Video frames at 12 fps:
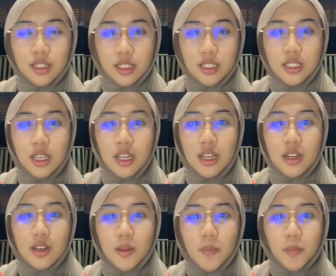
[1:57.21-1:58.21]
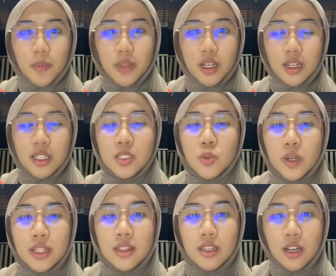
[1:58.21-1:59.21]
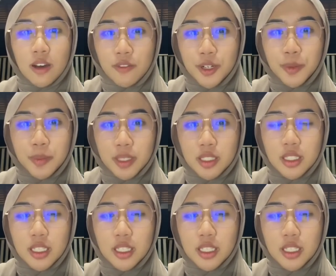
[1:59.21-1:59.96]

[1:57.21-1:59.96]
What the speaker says: case, it's when the government